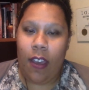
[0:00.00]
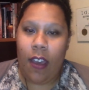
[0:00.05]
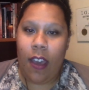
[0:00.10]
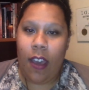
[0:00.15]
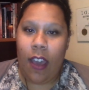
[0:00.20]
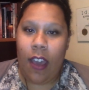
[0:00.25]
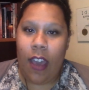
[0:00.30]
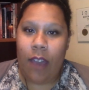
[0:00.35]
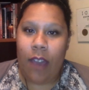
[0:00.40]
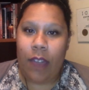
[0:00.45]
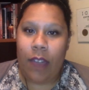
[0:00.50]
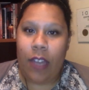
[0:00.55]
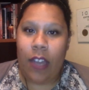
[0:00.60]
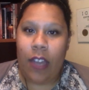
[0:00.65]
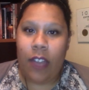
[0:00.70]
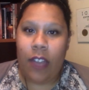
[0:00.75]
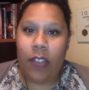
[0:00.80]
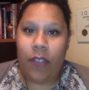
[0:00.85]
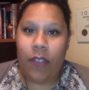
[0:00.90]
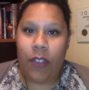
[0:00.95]
I have
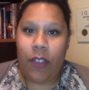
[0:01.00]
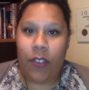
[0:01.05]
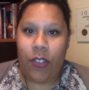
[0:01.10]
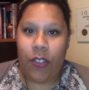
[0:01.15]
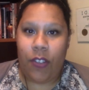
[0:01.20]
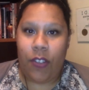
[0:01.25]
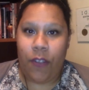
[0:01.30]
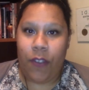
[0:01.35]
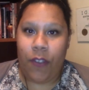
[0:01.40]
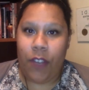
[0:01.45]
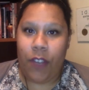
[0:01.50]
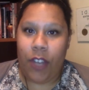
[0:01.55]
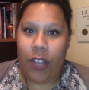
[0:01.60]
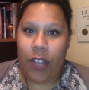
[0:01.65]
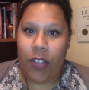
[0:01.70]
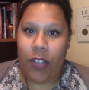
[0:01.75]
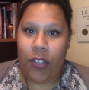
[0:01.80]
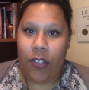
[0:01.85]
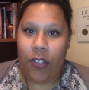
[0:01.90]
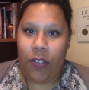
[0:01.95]
tons of other stuff for you
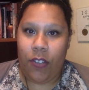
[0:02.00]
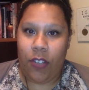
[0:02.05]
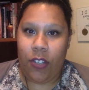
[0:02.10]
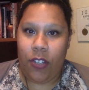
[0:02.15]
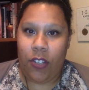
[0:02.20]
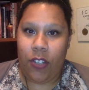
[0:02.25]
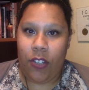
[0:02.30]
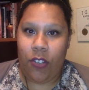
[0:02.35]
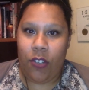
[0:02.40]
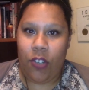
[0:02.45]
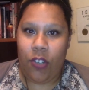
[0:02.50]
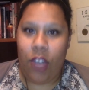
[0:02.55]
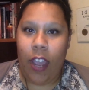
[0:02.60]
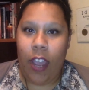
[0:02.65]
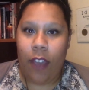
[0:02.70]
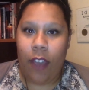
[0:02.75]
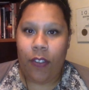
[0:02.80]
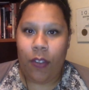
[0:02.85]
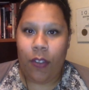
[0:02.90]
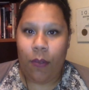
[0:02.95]
guys to tune into. Check
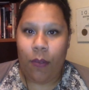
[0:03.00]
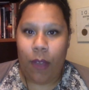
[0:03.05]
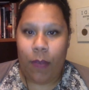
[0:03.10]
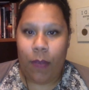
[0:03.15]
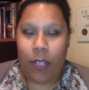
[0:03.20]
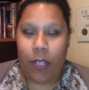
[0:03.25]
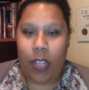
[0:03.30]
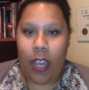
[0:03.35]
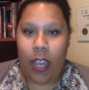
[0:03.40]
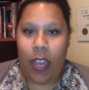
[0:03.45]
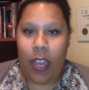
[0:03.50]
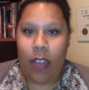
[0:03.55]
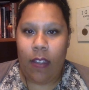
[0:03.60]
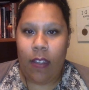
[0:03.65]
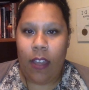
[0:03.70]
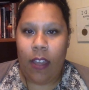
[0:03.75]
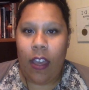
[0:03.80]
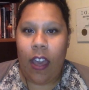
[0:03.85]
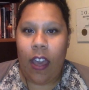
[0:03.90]
out the website.